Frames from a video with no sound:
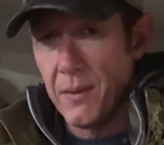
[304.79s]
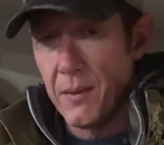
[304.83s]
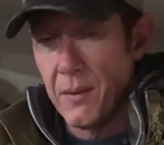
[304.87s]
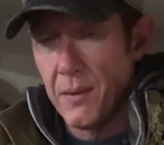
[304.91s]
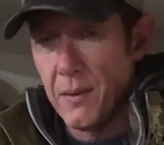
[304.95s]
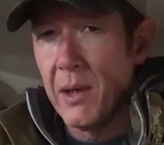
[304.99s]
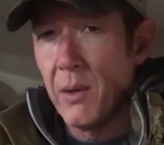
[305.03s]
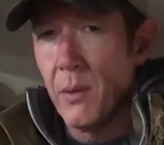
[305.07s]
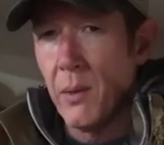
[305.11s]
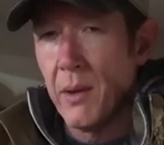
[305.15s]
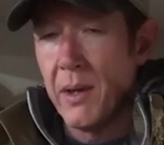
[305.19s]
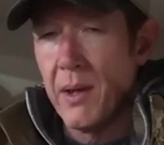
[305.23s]

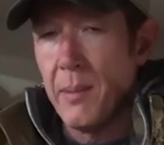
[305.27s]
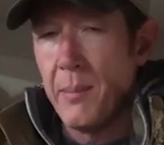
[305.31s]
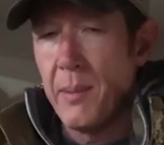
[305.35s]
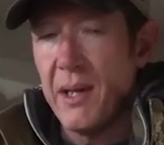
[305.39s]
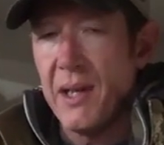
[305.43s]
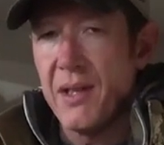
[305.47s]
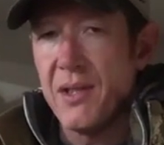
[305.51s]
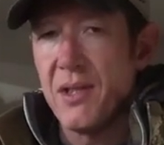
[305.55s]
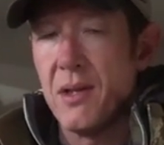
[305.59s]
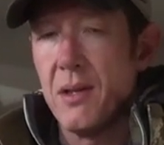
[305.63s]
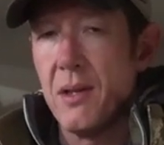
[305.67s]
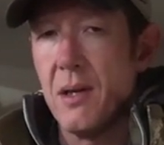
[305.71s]
Mike wanted to
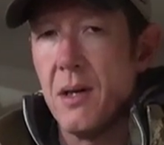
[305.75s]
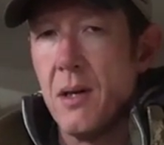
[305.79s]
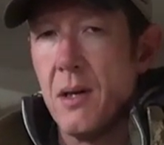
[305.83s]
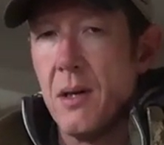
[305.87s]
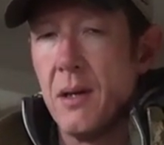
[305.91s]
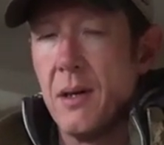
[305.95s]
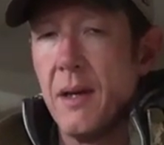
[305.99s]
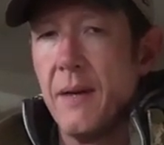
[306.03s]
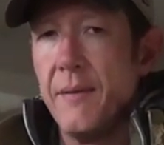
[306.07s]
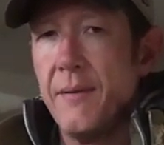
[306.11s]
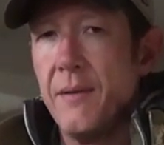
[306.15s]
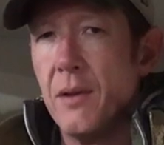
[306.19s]
pass
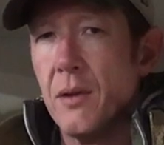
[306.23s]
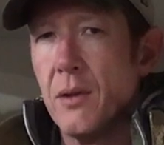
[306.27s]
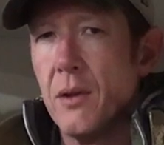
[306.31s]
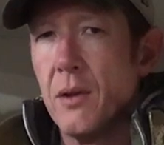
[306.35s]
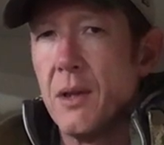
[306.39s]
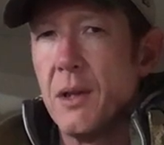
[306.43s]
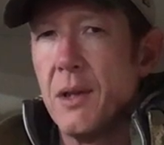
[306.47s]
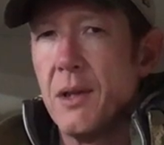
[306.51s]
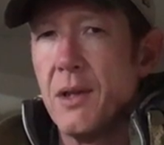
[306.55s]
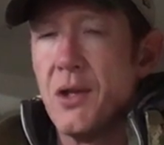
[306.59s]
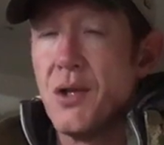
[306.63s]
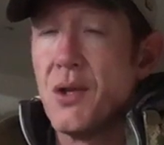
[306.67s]
along, if you're
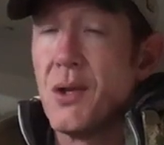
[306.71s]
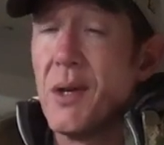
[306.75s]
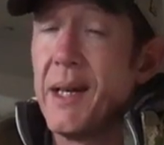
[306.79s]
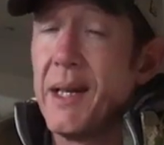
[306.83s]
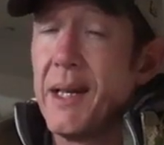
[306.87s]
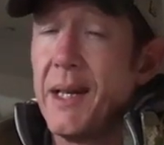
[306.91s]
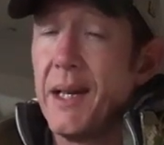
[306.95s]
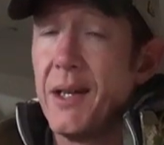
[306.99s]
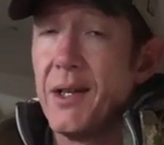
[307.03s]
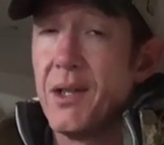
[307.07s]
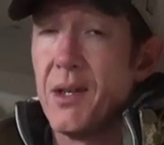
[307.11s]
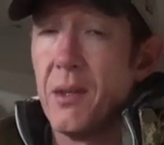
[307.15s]
looking to try
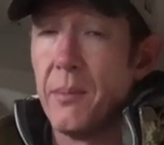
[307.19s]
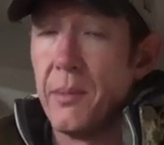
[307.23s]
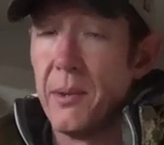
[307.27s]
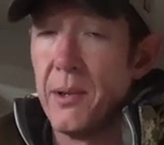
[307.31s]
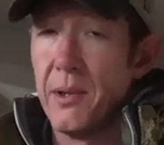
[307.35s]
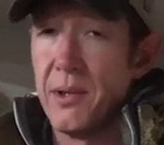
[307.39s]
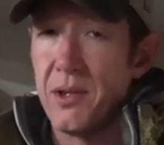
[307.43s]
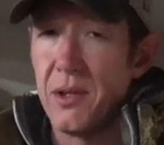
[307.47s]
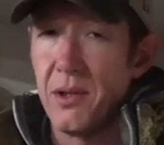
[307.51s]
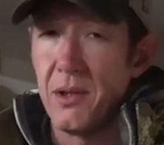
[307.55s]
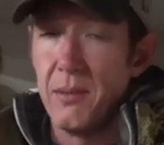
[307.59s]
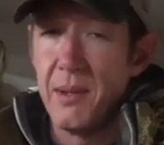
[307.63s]
catch a
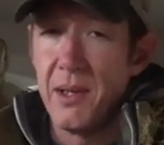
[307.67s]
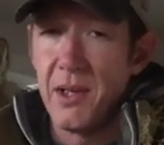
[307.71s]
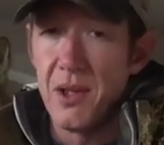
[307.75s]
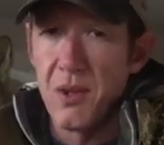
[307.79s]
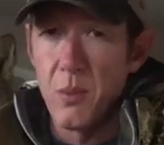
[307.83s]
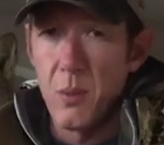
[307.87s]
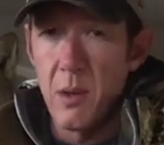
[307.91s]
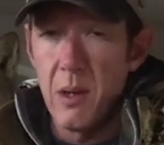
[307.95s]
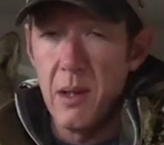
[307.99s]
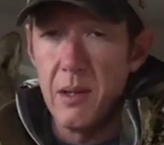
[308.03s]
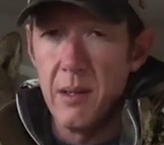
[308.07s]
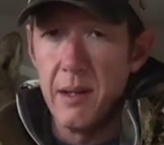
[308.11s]
personal
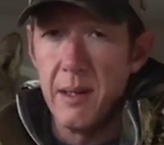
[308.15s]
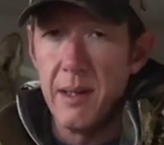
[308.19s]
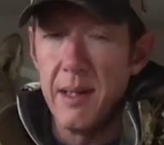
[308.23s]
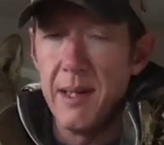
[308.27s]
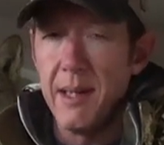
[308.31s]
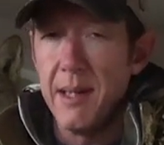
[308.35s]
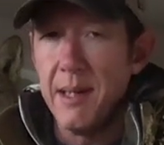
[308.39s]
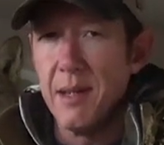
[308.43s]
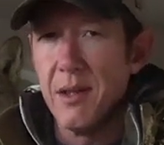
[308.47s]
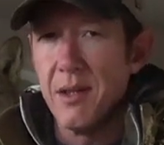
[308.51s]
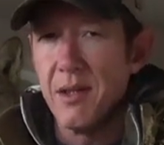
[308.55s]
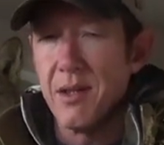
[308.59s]
best walleye,
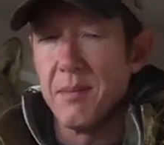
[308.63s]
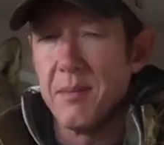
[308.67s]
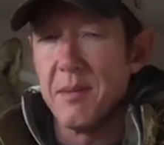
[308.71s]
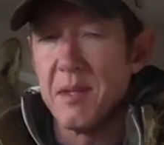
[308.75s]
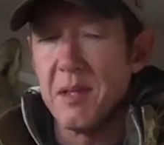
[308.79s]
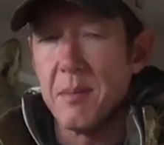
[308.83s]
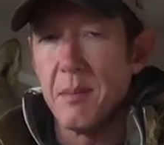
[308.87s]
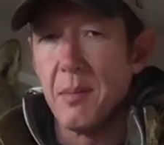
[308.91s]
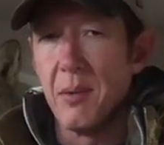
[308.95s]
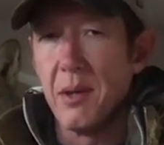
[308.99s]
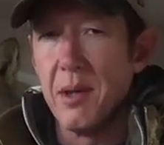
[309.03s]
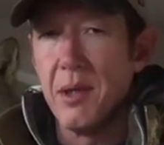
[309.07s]
he does some
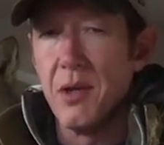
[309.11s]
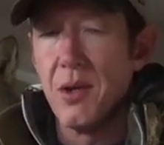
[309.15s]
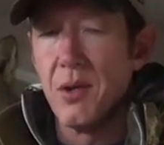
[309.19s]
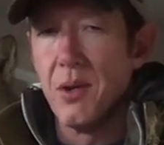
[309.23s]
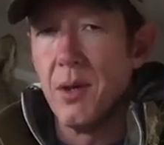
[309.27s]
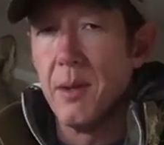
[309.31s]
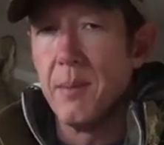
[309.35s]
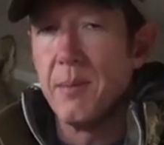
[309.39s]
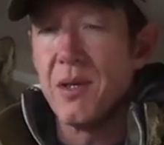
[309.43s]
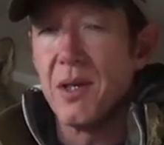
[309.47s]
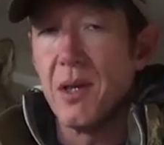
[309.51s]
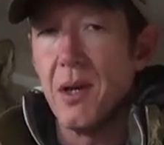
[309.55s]
spring
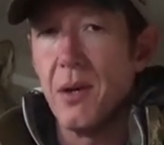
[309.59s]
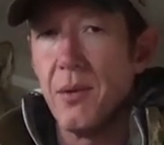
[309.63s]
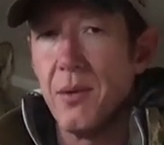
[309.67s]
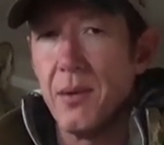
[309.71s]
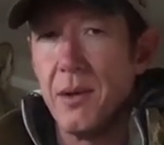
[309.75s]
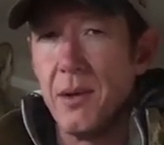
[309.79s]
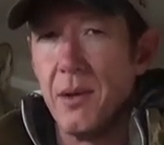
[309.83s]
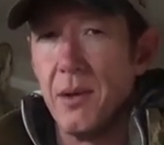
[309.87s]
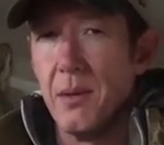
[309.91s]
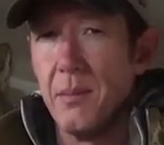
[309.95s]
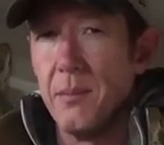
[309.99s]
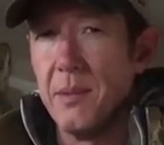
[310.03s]
trips out
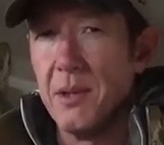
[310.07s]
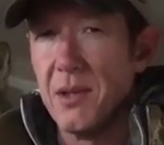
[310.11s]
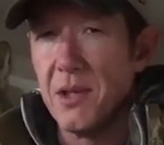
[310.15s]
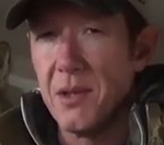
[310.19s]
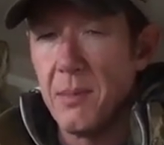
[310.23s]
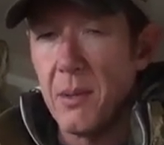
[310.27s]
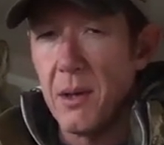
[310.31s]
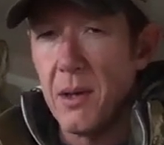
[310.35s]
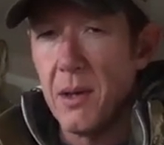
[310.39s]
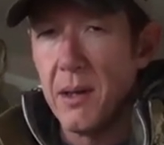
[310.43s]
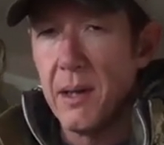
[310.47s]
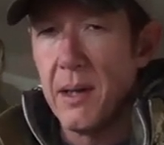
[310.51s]
near
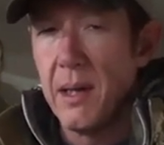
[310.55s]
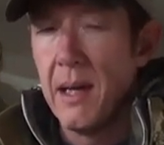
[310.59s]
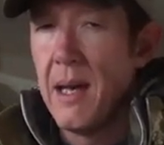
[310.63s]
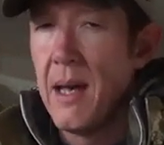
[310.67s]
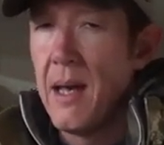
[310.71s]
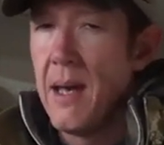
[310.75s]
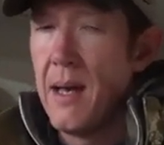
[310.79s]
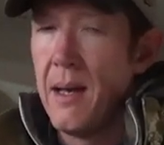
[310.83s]
Bismarck.